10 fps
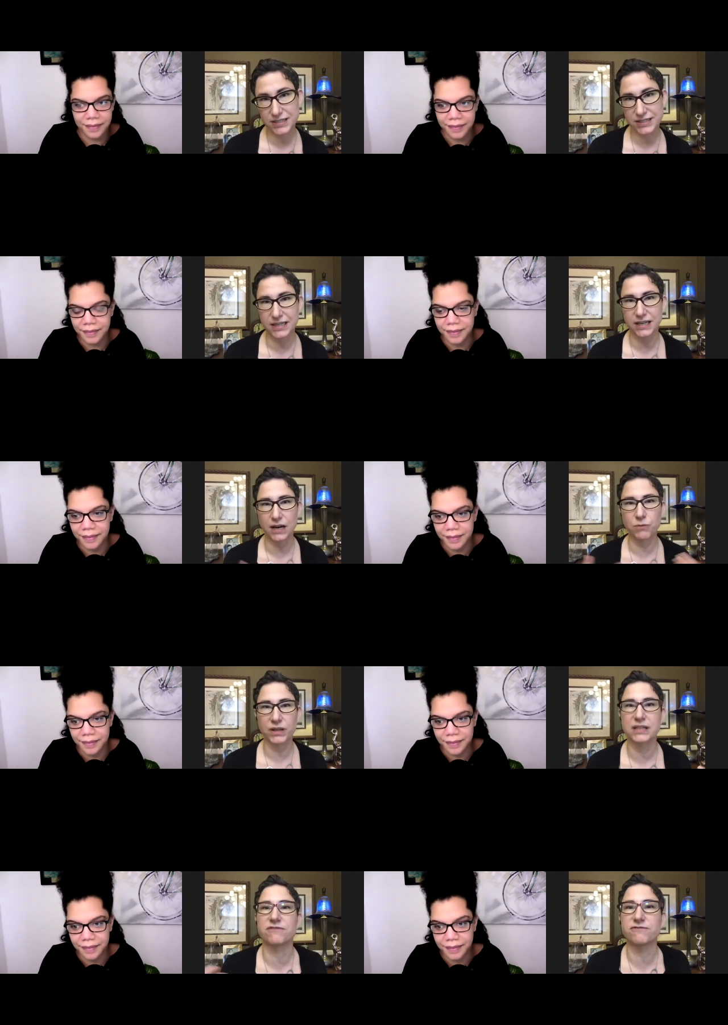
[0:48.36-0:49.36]
Speaker 1: did, and
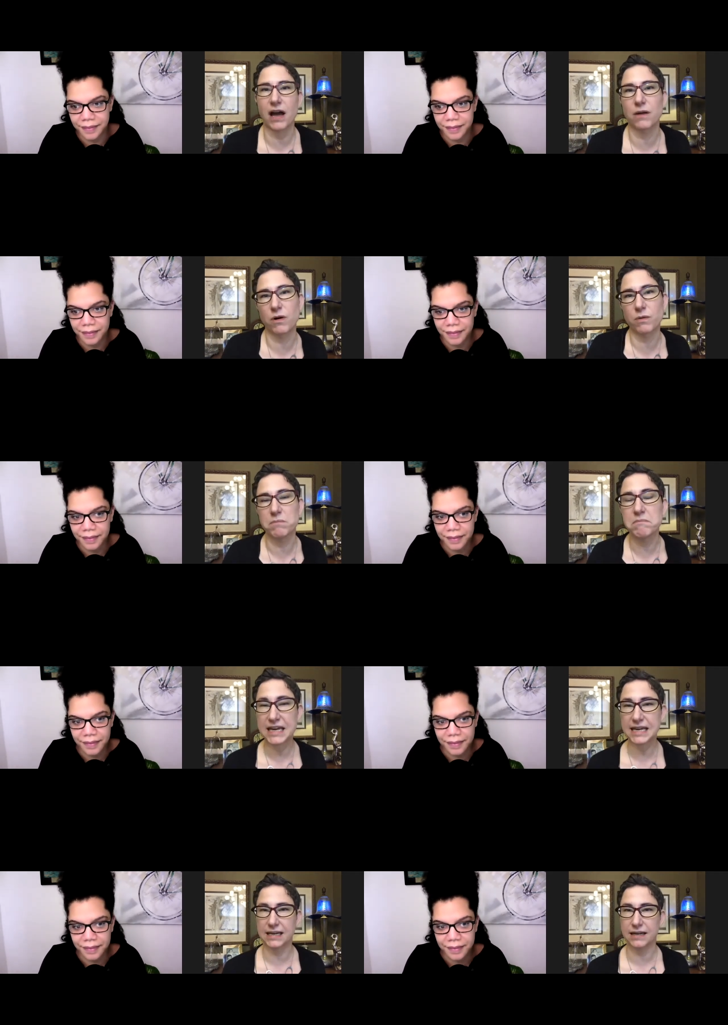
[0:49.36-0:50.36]
really define what we
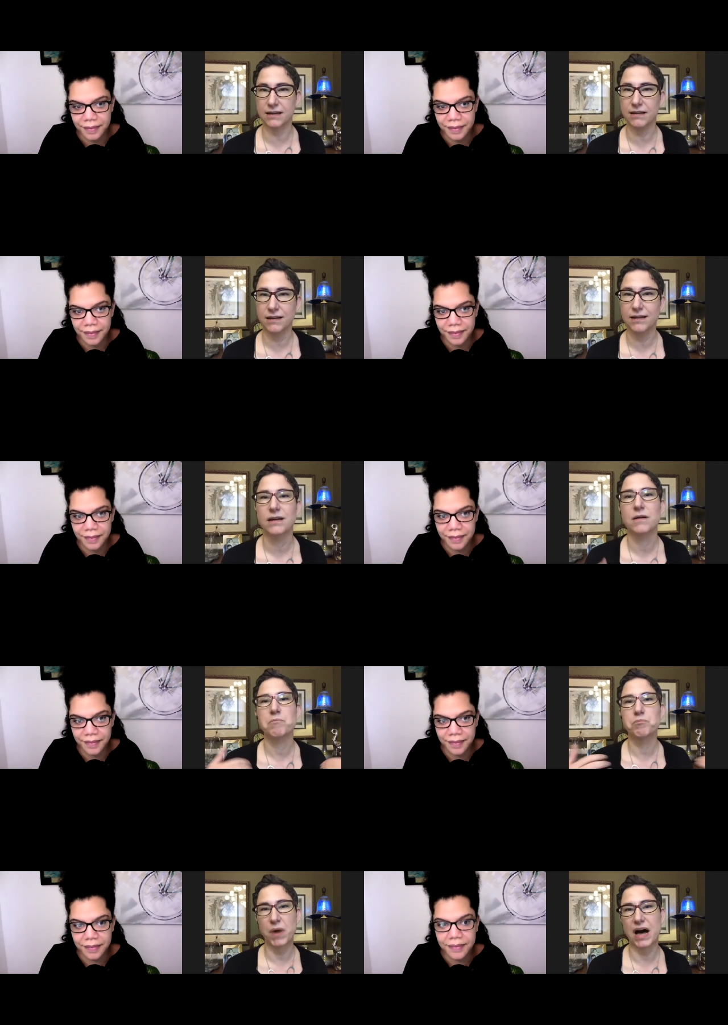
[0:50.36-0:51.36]
mean
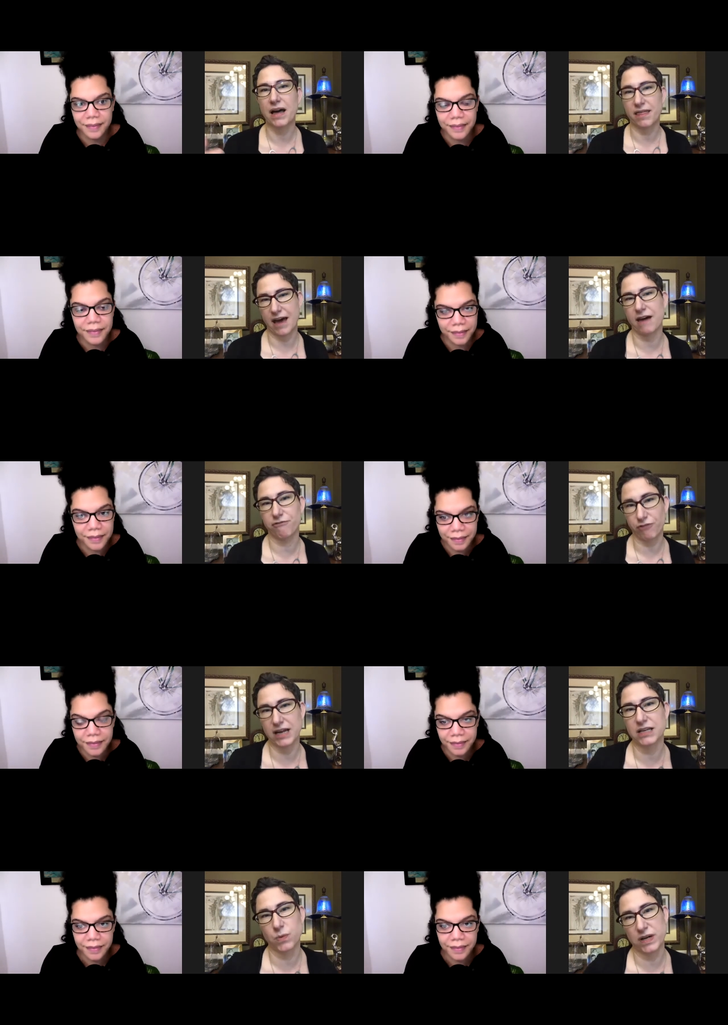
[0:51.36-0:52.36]
by that
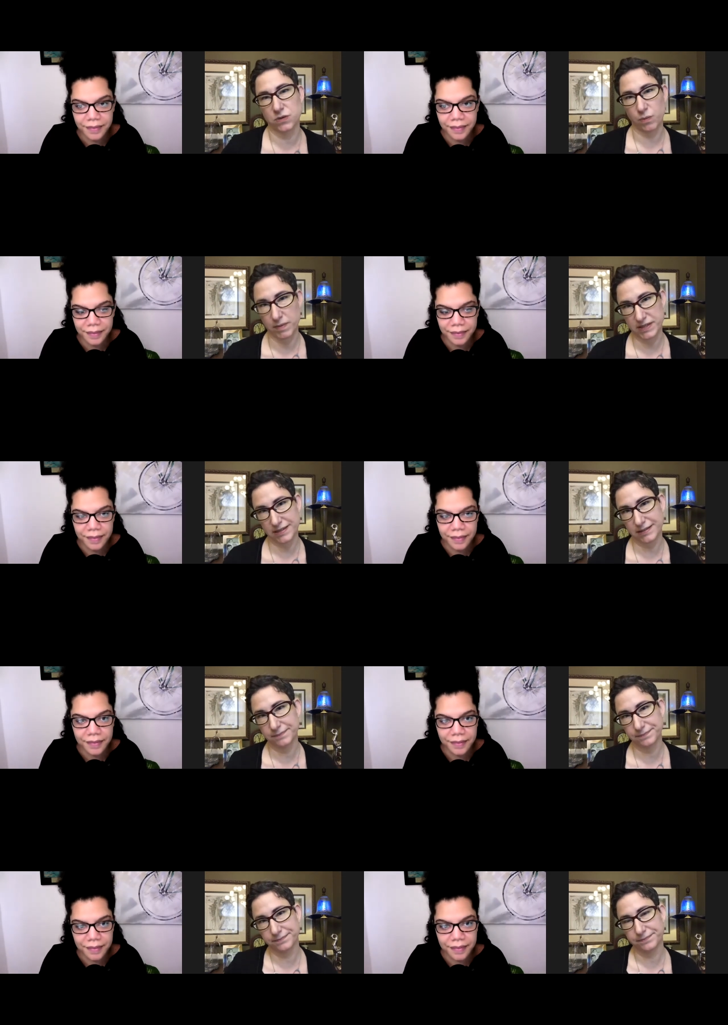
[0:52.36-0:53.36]
phrase, white supremacy.
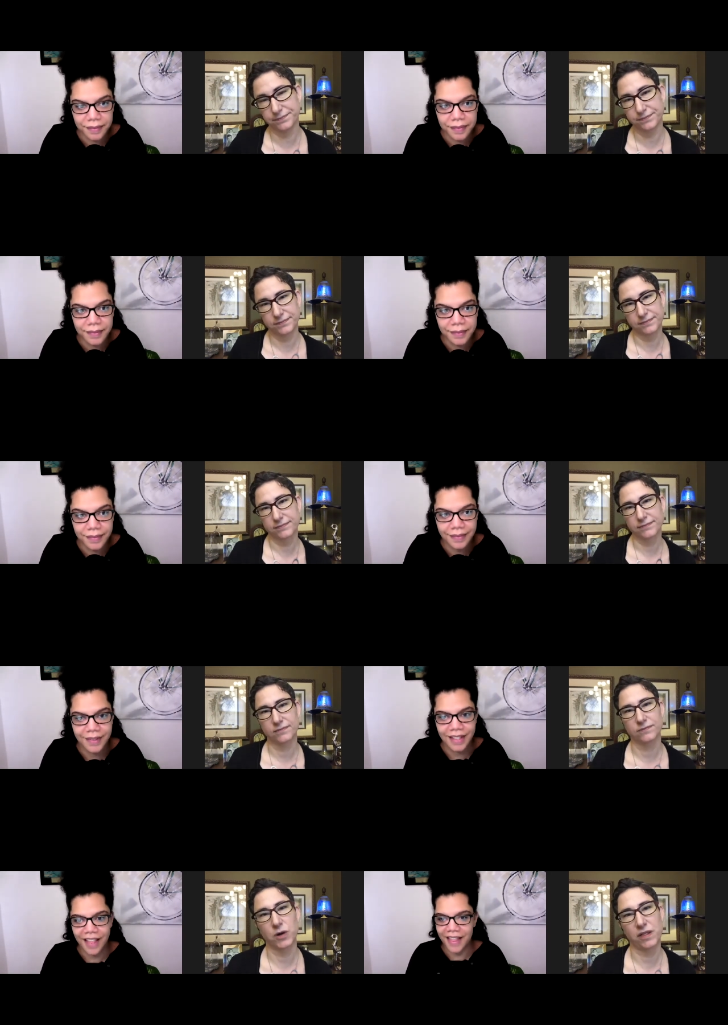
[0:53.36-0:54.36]

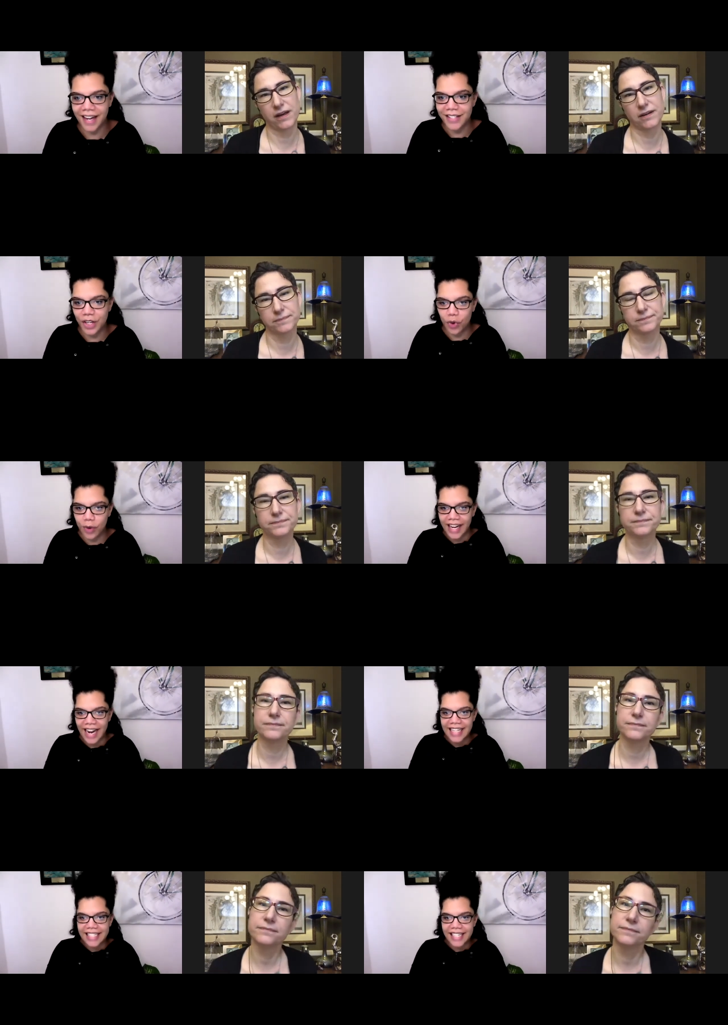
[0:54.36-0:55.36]
Speaker 2: What do you think? That is a great
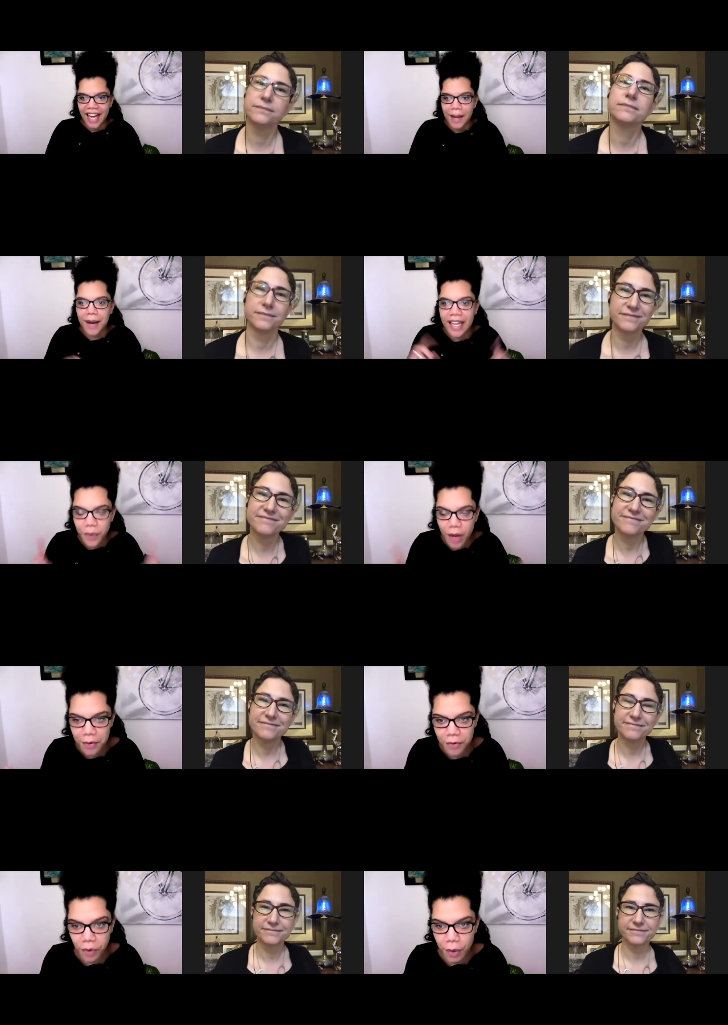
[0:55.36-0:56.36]
idea. And by the way,
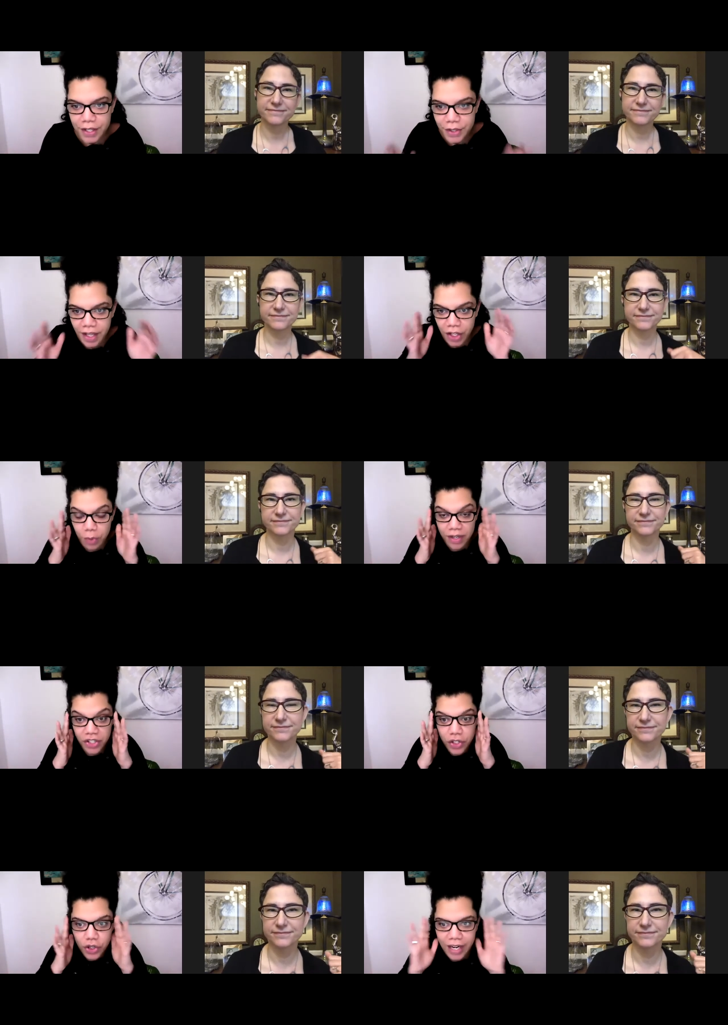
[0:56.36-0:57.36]
before we do that, you
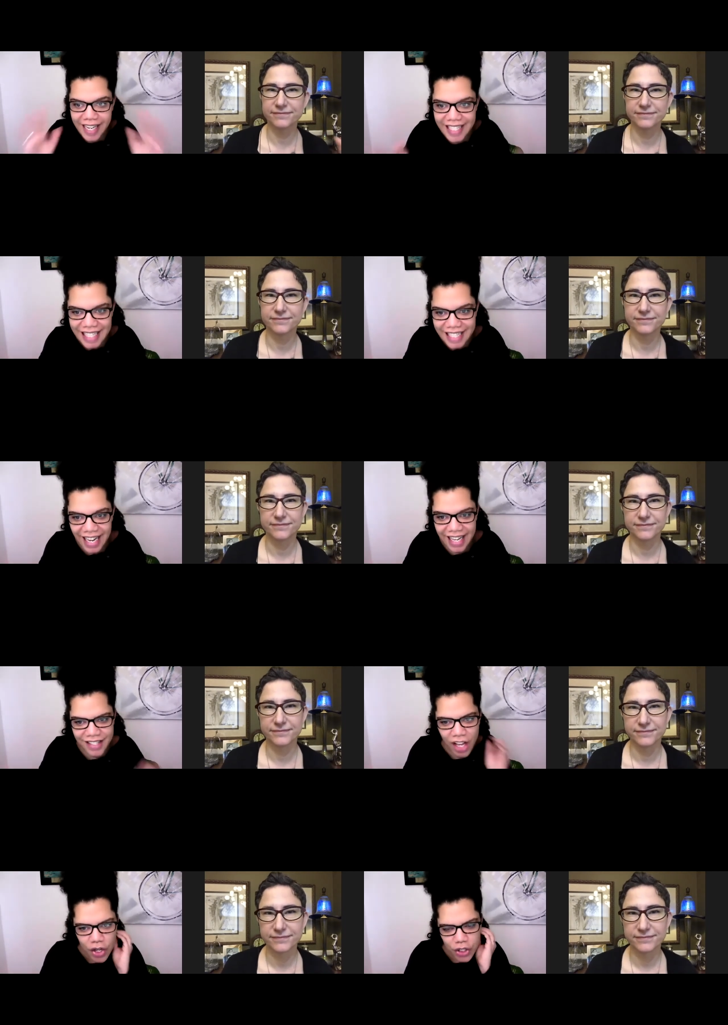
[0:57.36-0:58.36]
mentioned your 18 days. Do
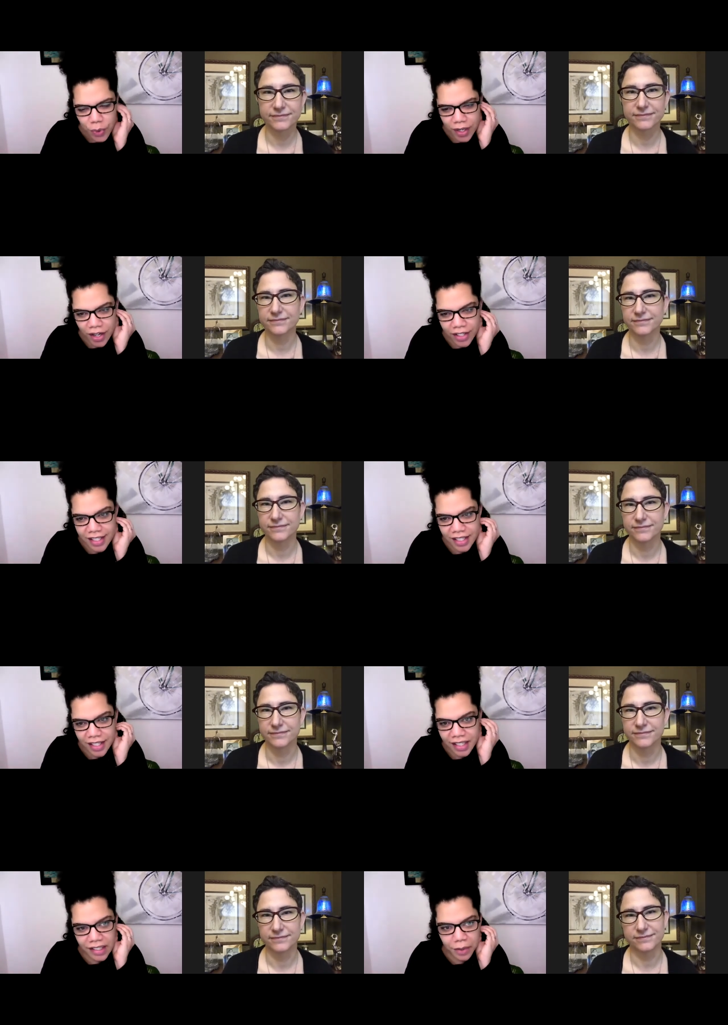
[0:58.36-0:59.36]
you want to articulate
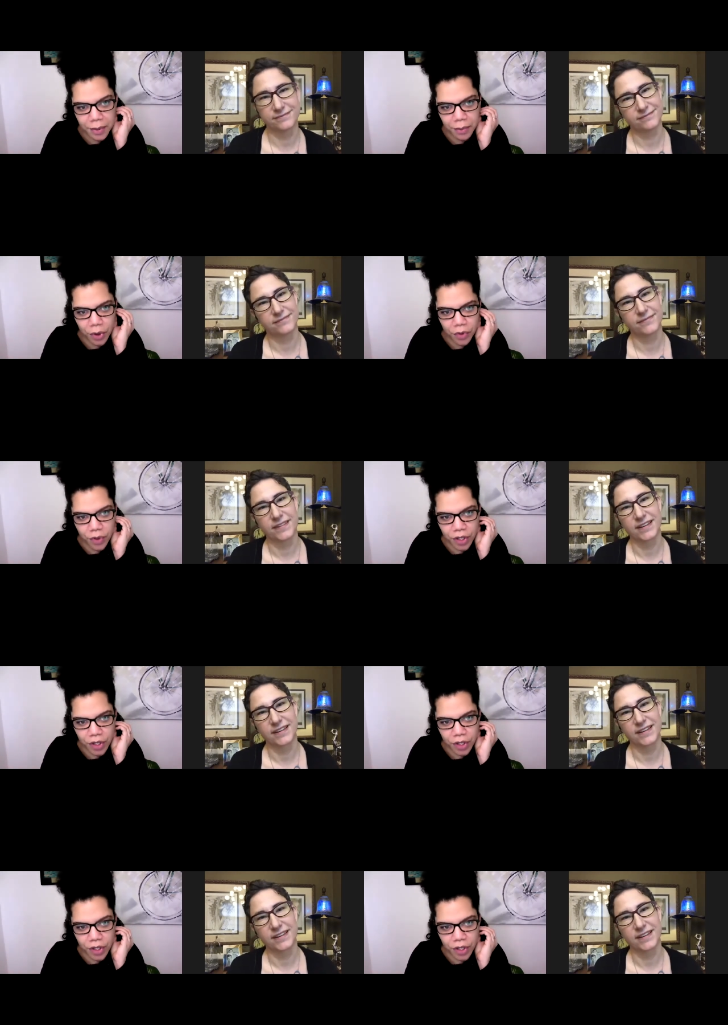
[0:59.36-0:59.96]
a little bit more of what you